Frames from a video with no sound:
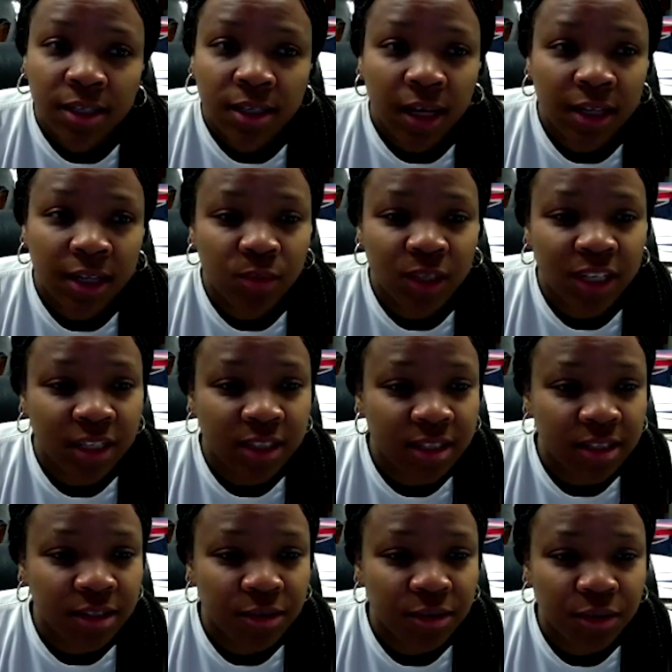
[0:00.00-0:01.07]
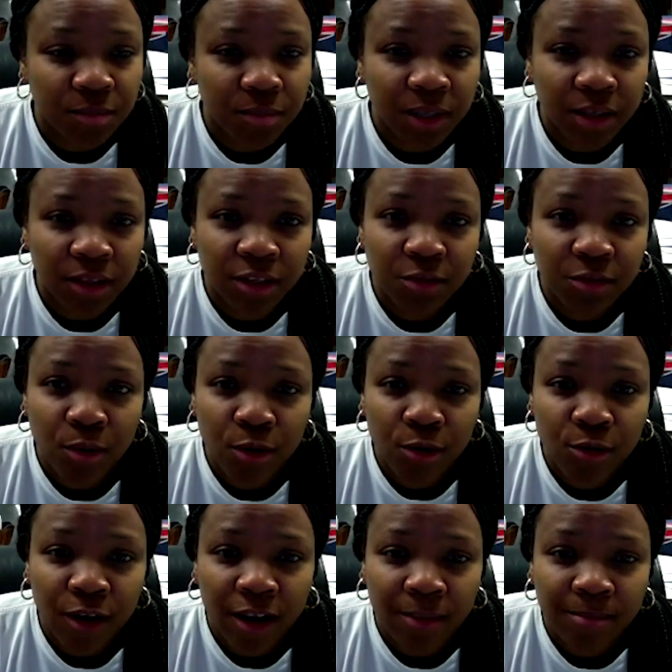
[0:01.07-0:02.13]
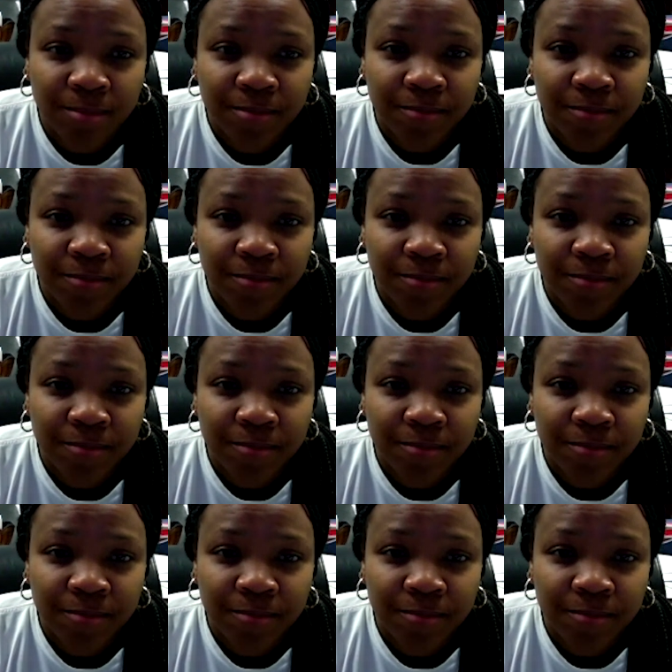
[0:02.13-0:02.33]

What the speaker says: as we continue to build this program.